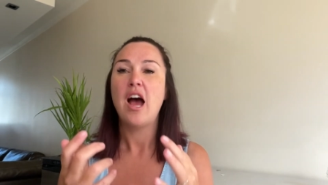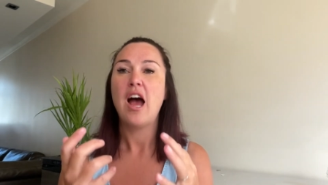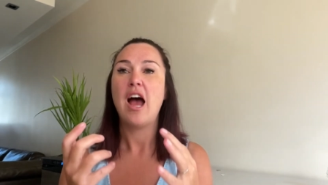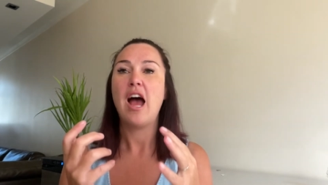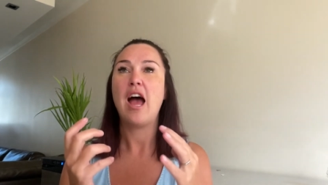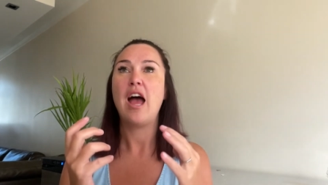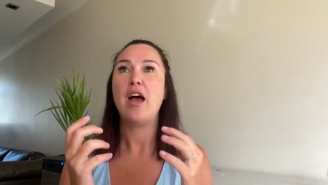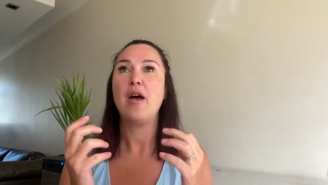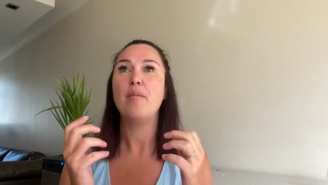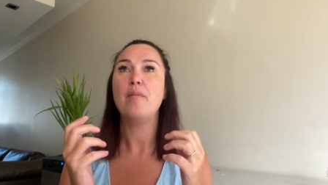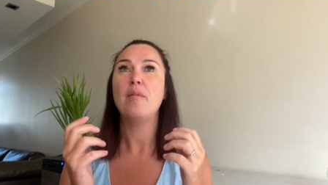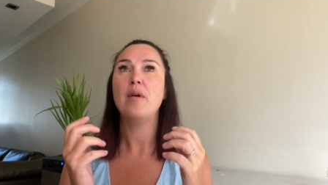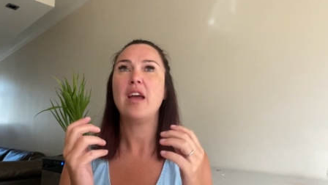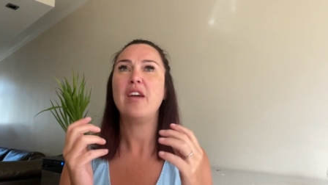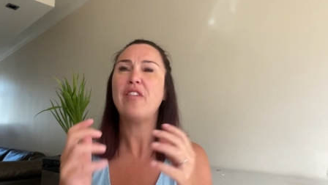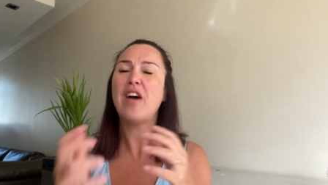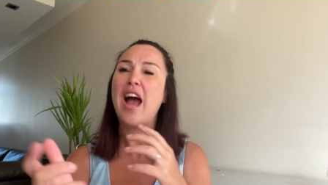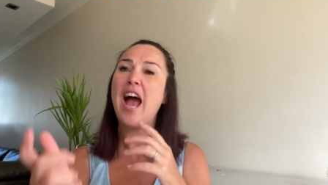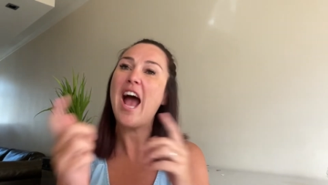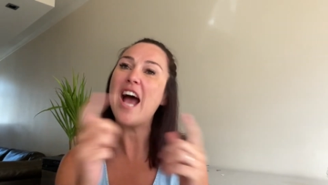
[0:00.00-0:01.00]
um,
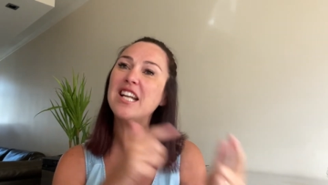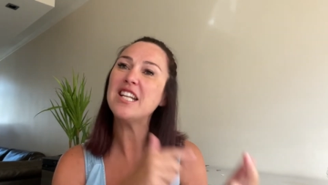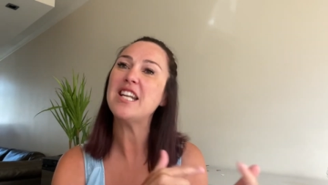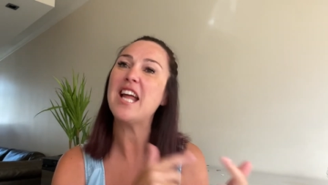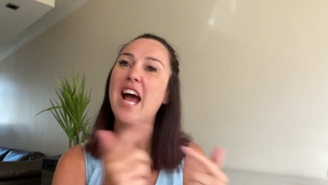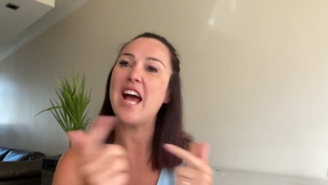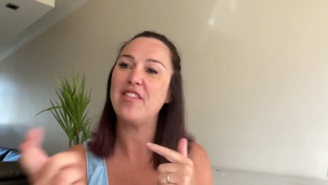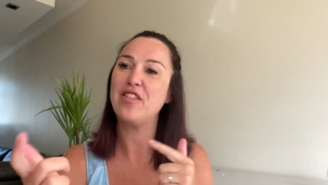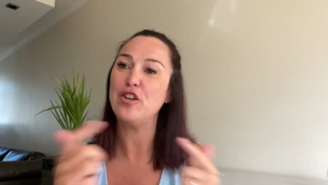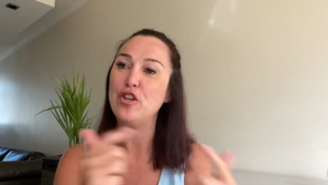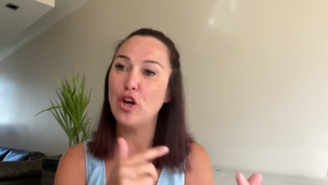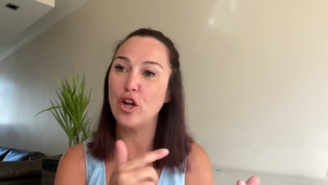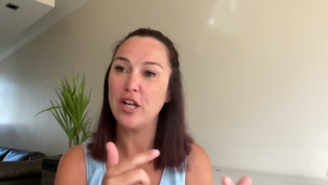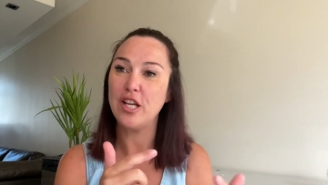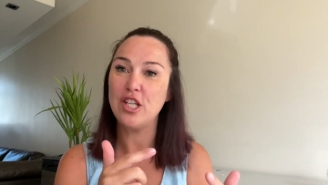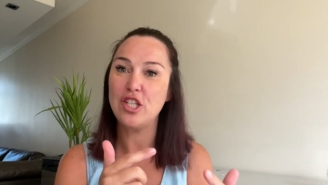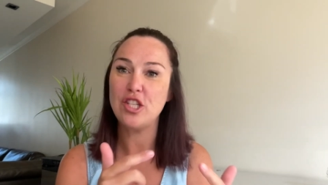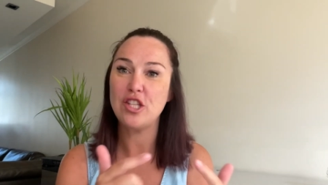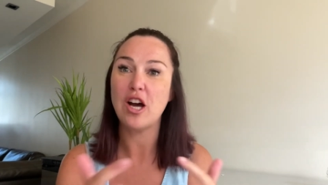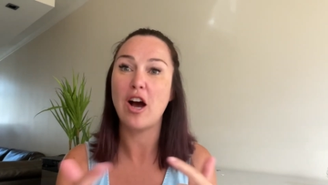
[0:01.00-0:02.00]
if I hadn't had the
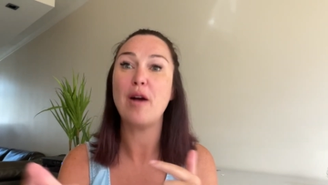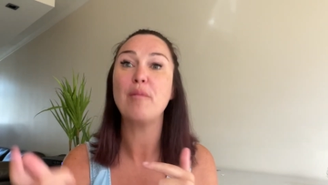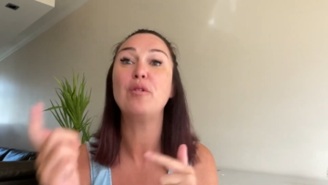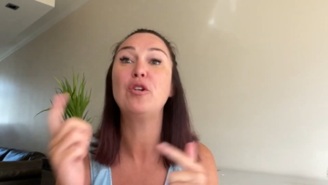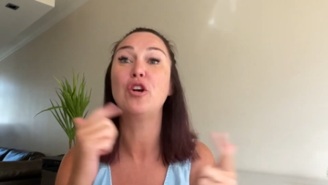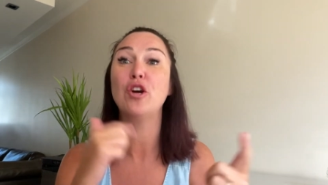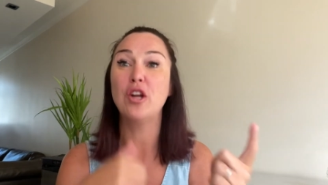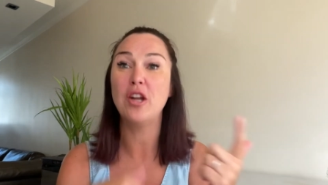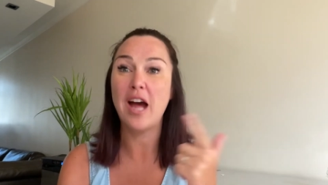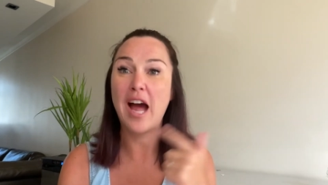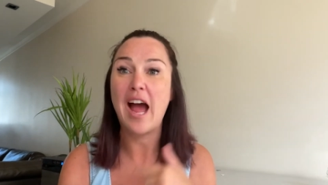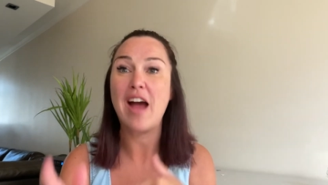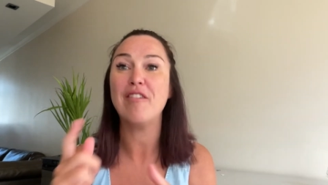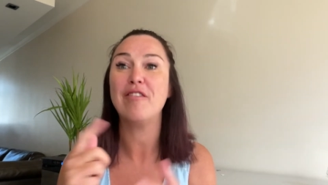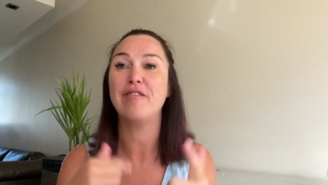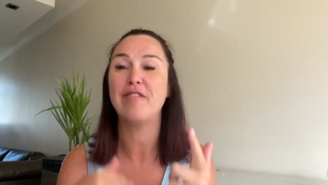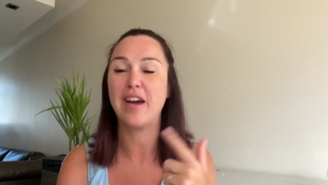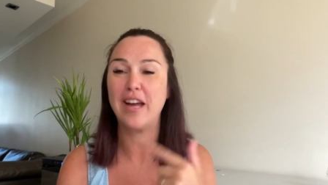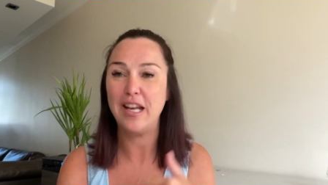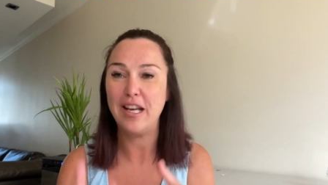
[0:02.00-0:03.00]
knowledge that I'm gonna have
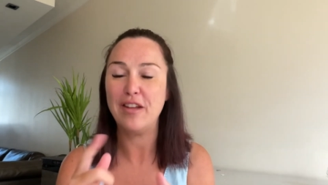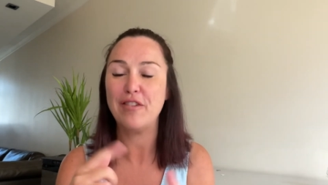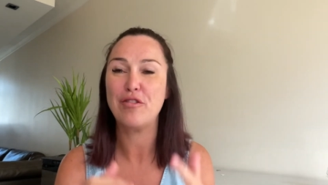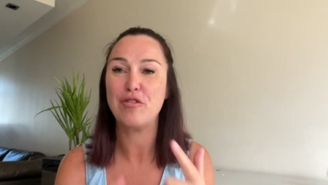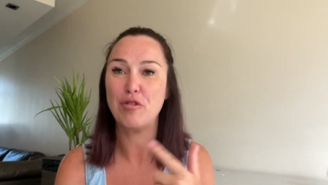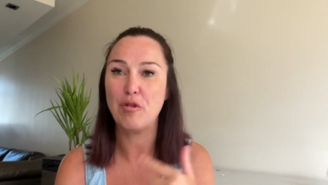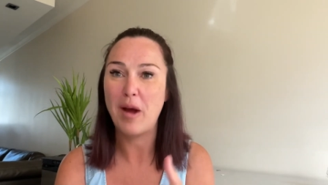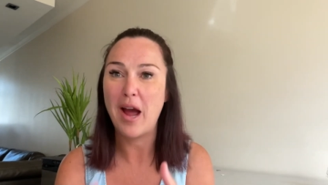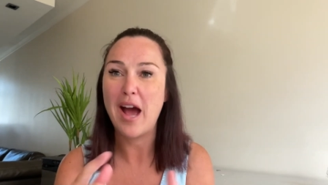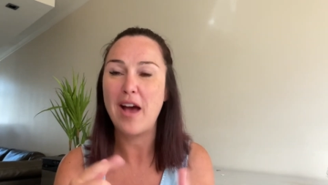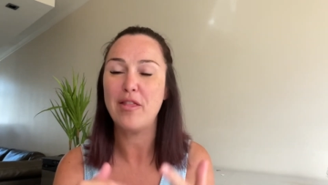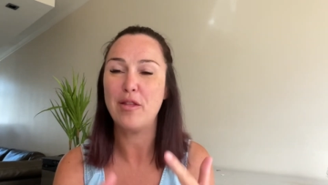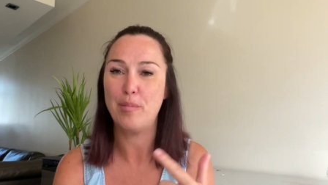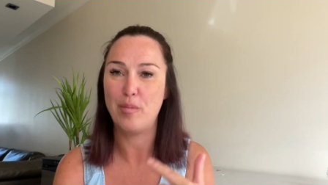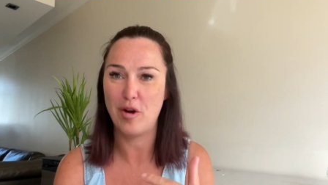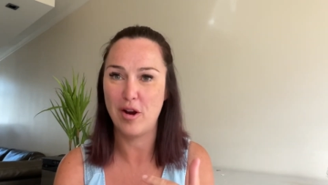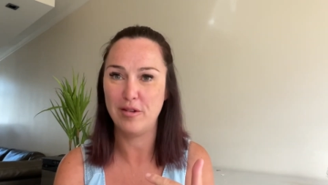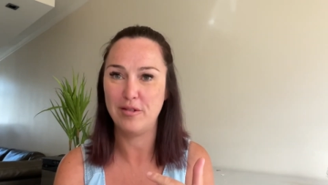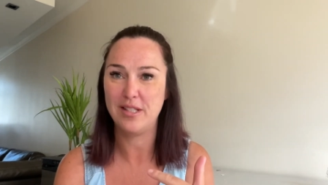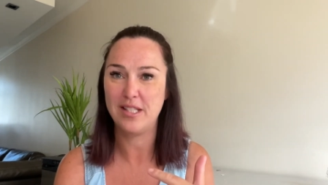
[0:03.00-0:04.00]
failure throughout the
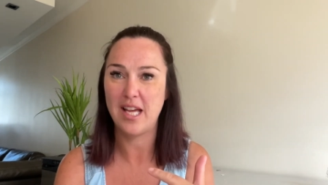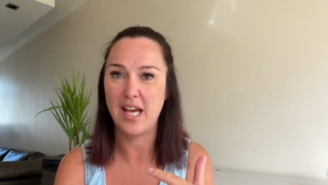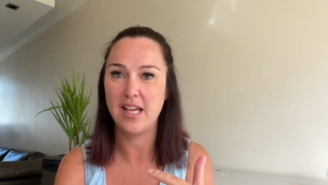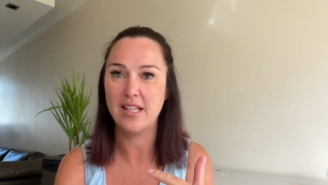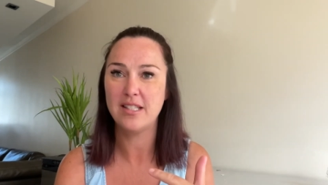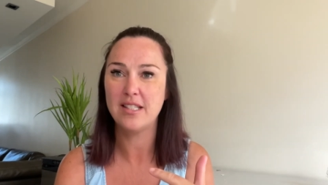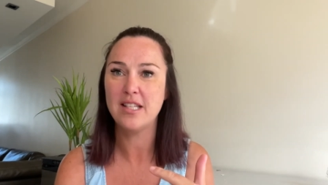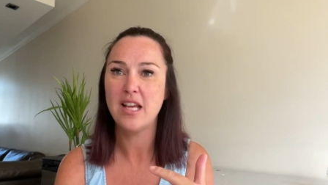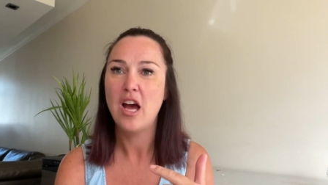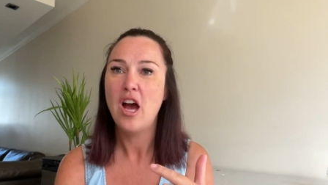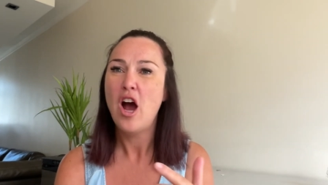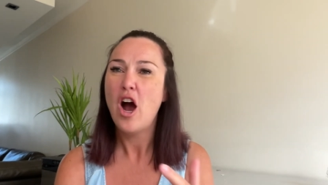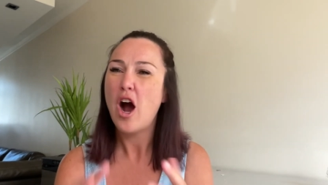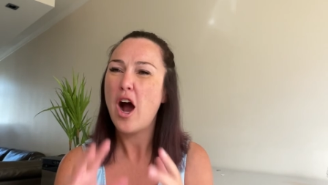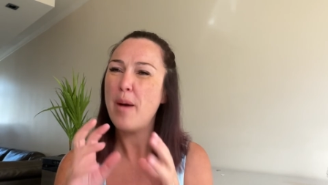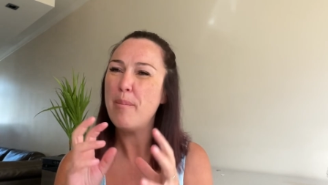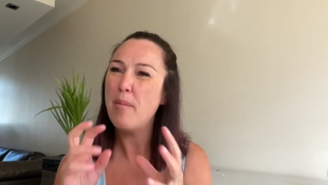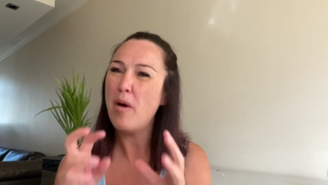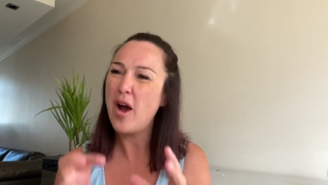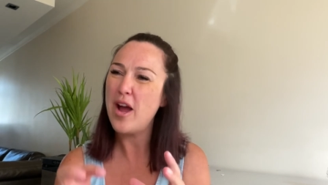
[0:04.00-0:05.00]
process,
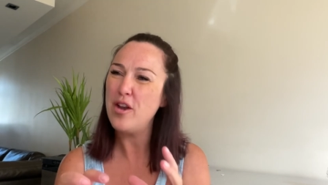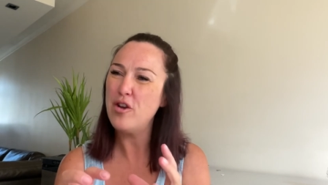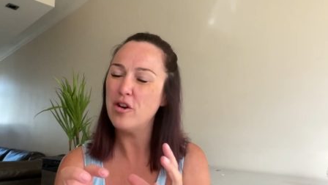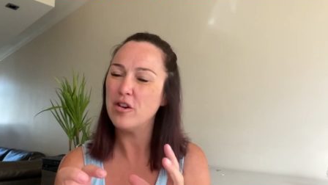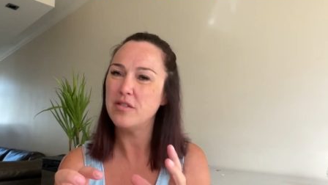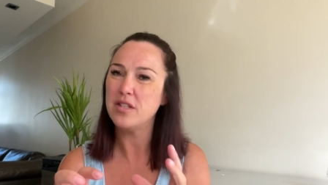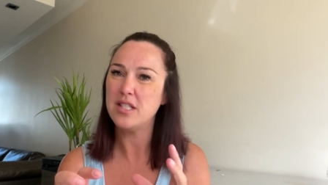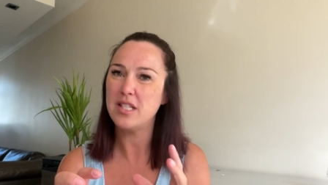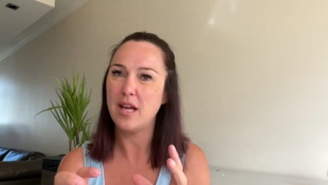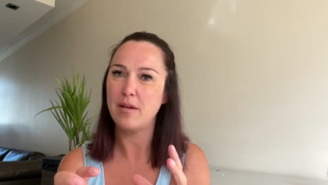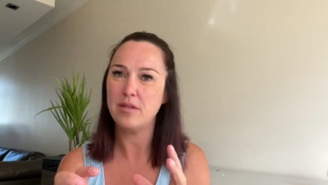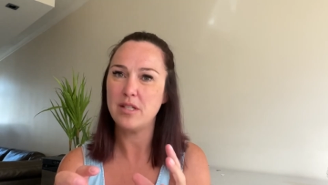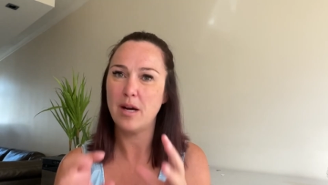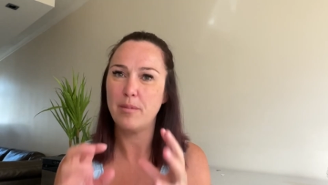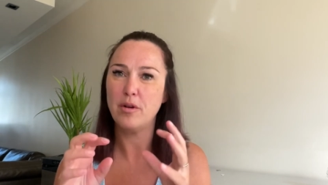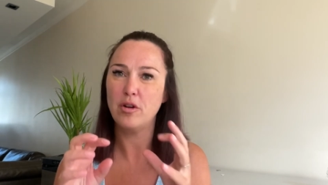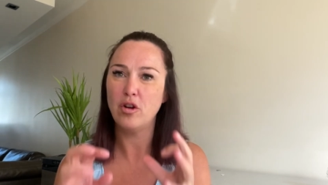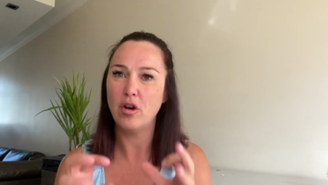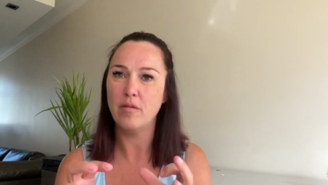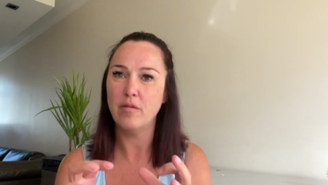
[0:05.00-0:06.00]
I might not have stepped
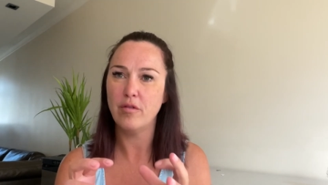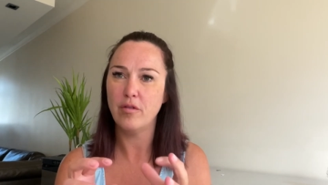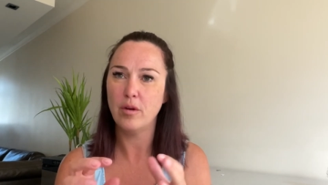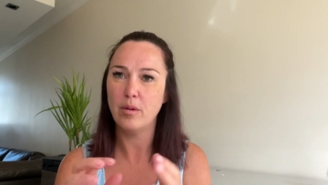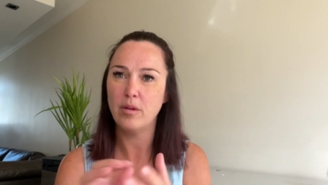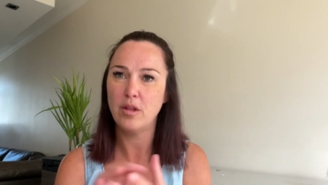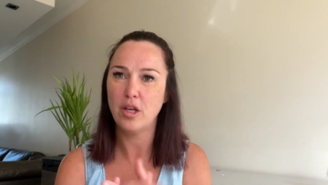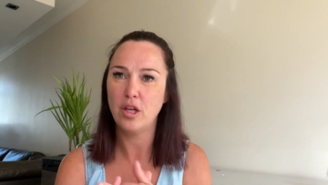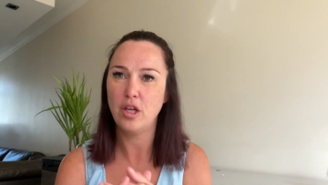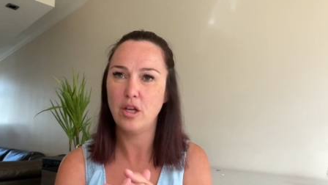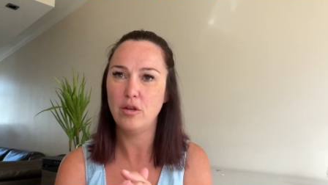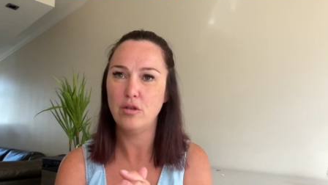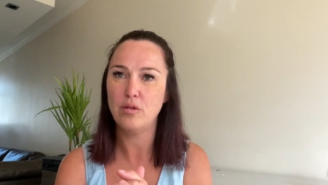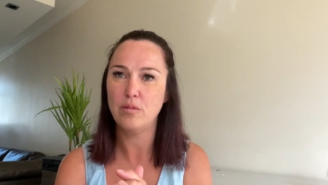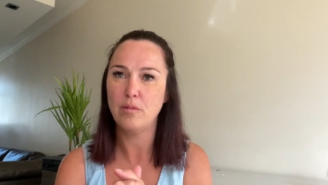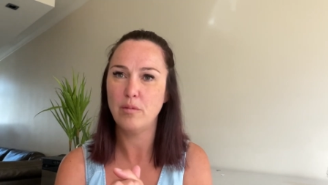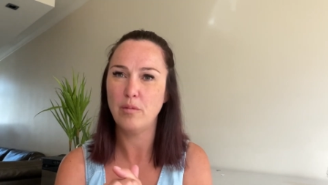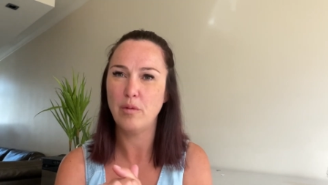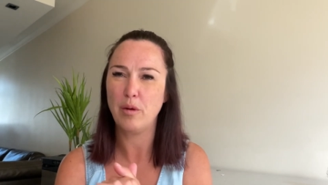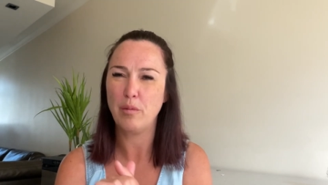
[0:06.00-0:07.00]
up and gone through with a huge,
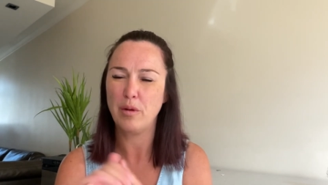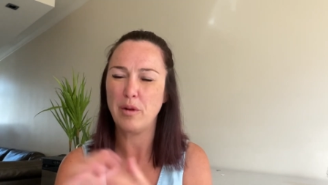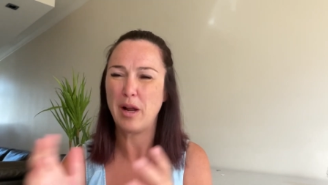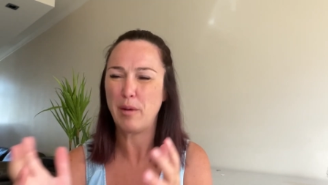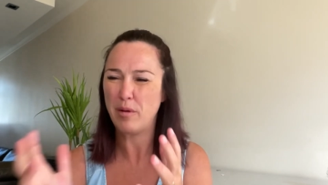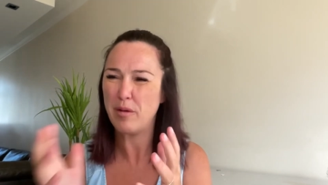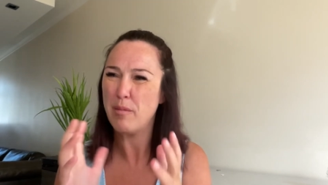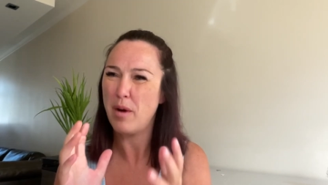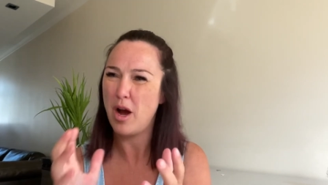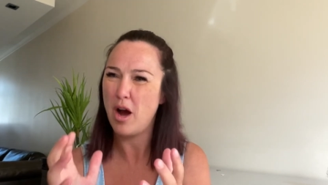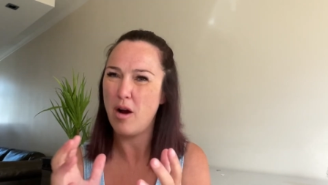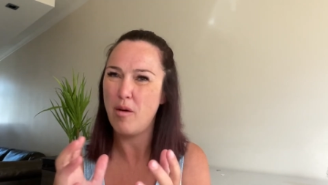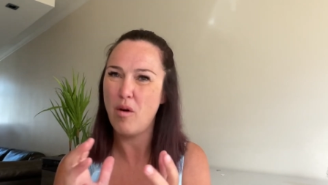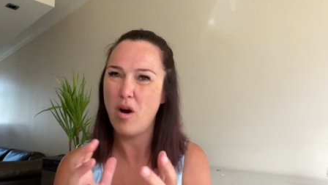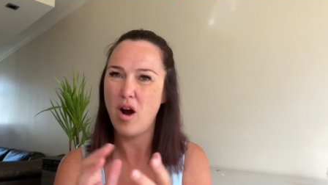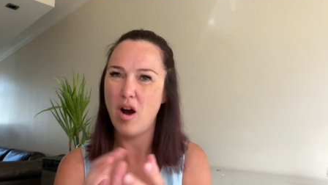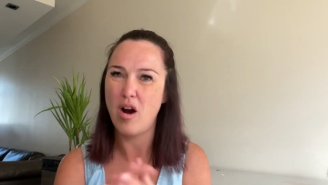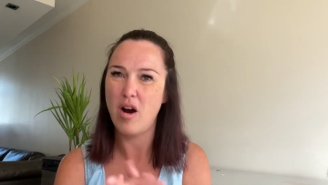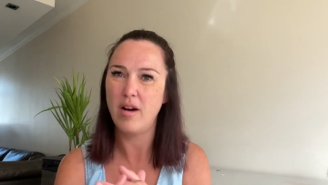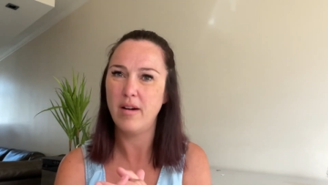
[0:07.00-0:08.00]
with, like with my whole
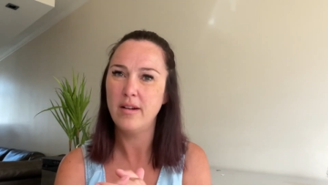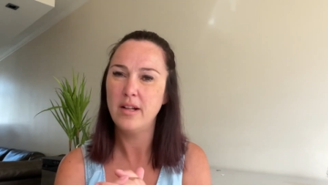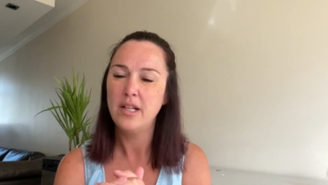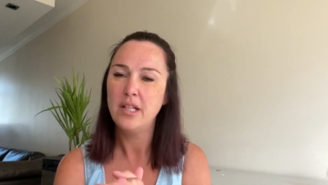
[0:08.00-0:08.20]
heart.